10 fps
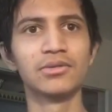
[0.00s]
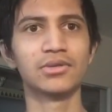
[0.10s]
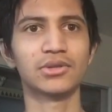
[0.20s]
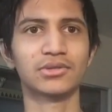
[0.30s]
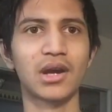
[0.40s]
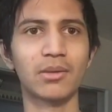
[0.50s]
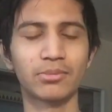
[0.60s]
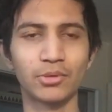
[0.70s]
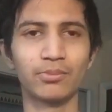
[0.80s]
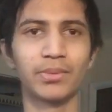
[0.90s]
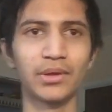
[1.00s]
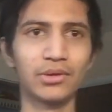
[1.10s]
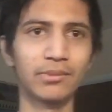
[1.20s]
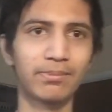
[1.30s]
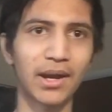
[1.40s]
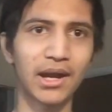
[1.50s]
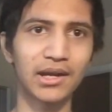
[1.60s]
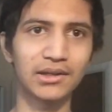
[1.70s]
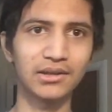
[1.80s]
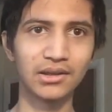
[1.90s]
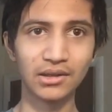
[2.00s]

Subscribe to PewDiePie.